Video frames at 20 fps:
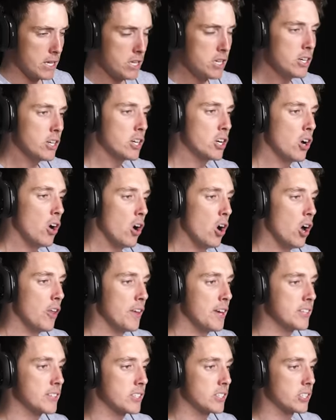You call
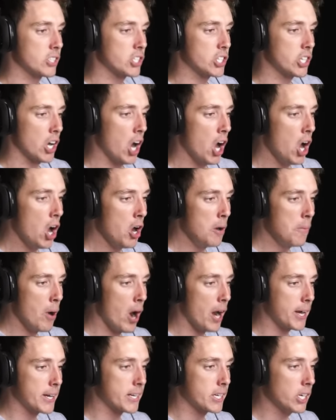this a Oh
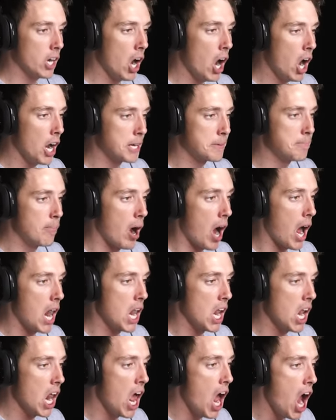my god, my
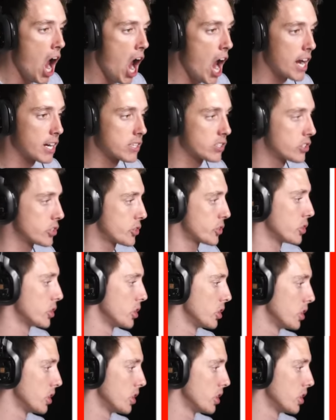legs!